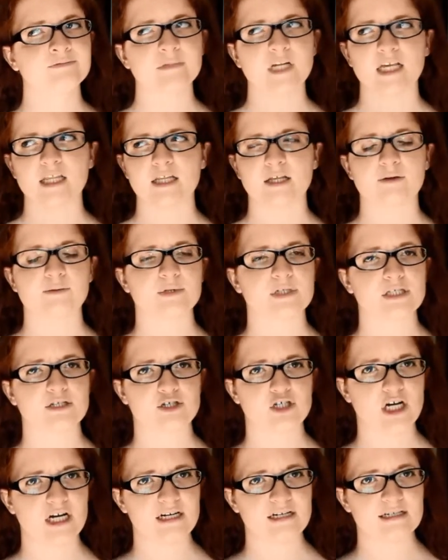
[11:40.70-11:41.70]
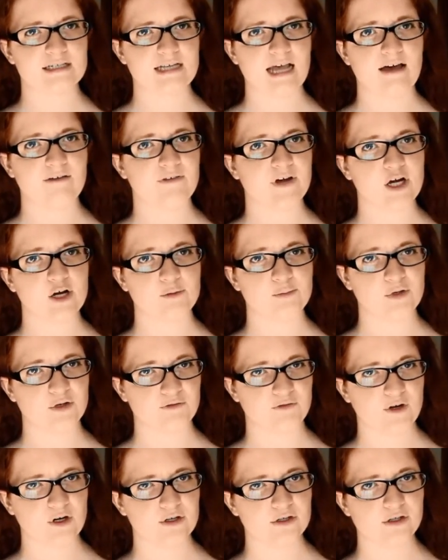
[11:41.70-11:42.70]
think it was the Chase Sapphire
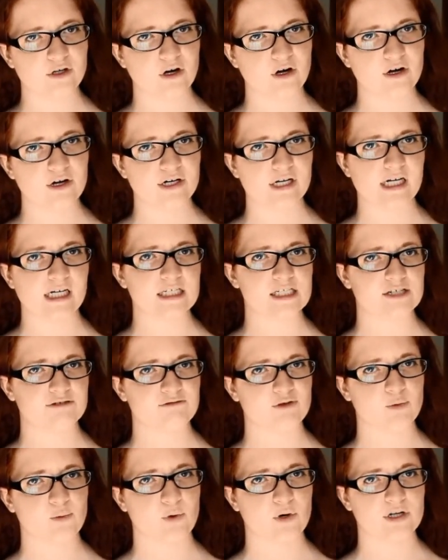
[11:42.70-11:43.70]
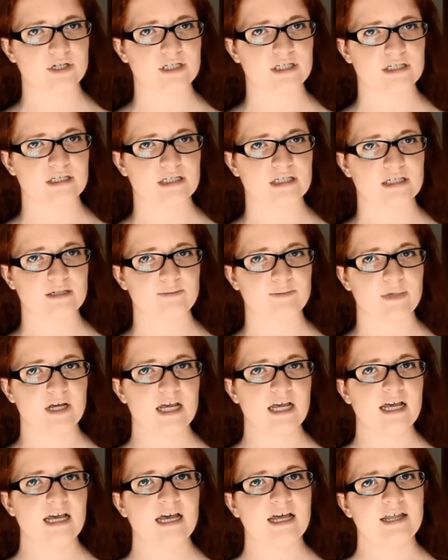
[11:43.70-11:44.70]
Preferred card has a reward system
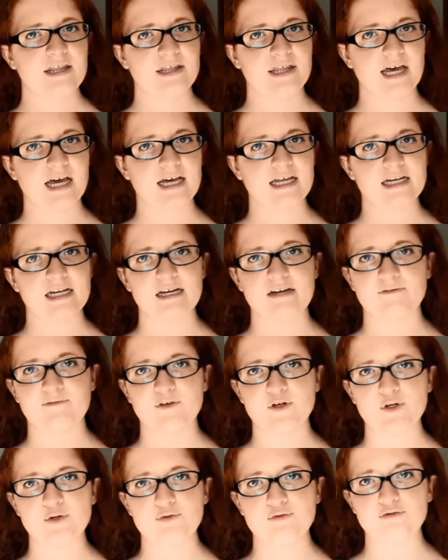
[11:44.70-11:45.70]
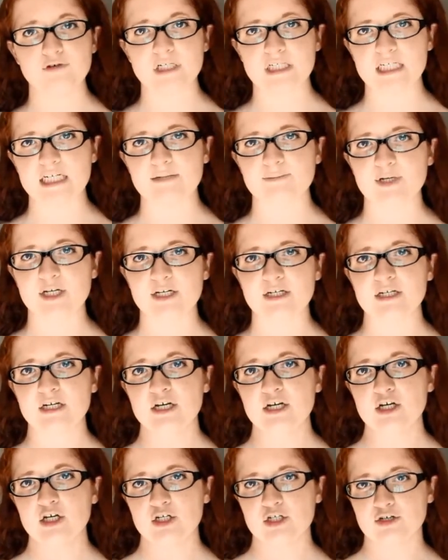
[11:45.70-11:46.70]
that if you redeem it
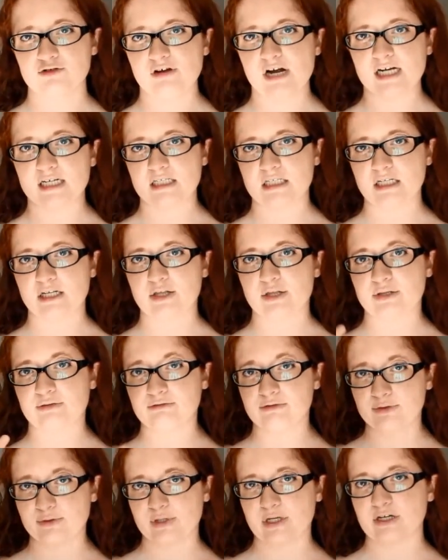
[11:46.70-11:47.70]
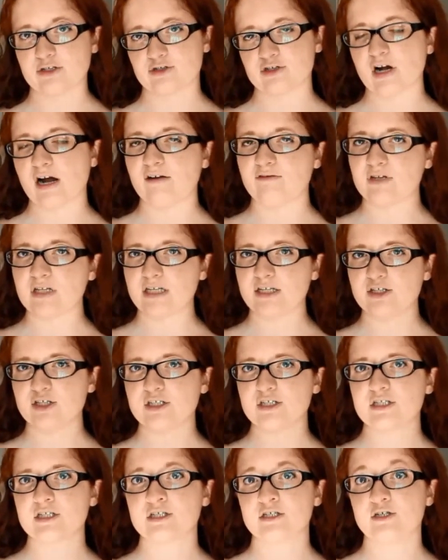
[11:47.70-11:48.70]
directly through their travel
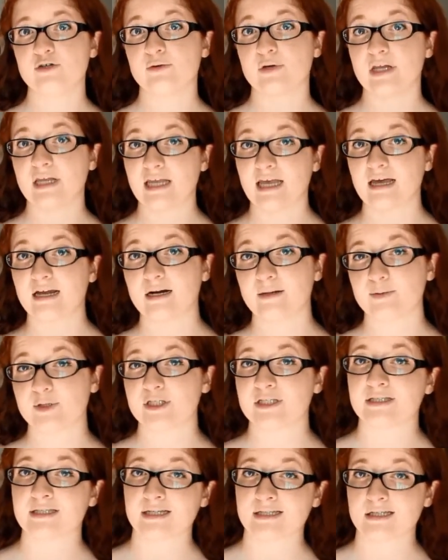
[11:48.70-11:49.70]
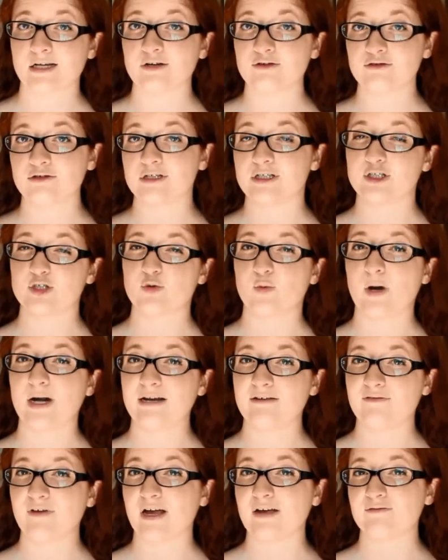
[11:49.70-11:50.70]
agents, you can get up to
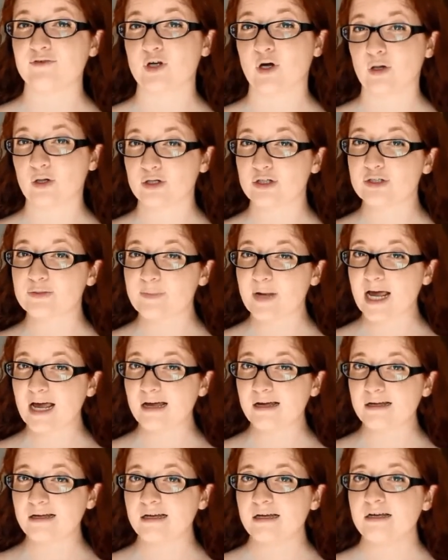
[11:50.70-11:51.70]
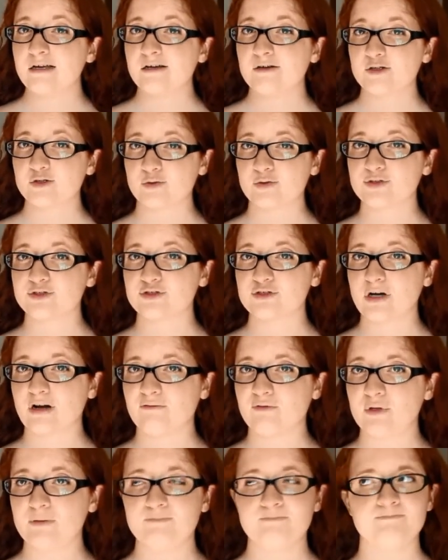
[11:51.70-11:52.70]
$625 back towards
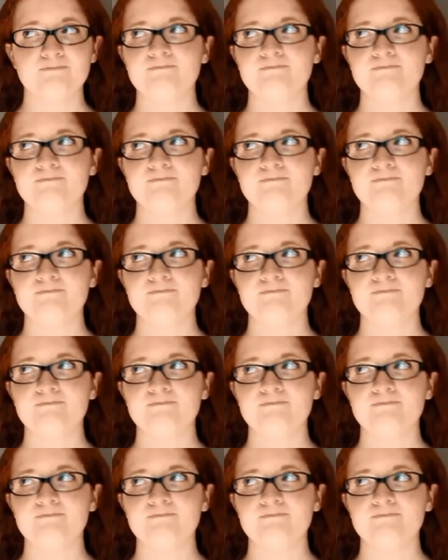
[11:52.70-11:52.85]
travel.